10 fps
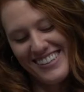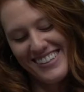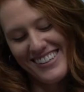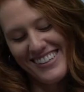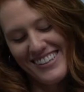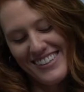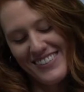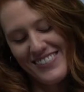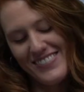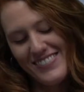
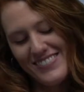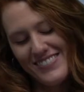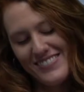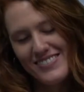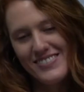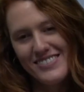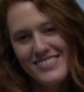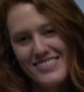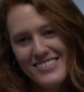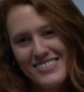
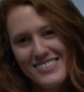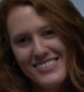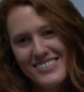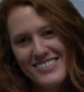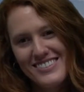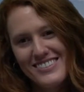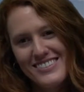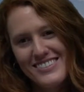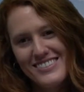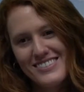
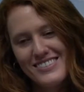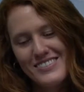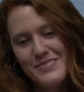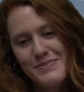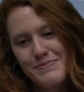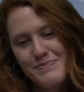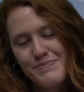(silent)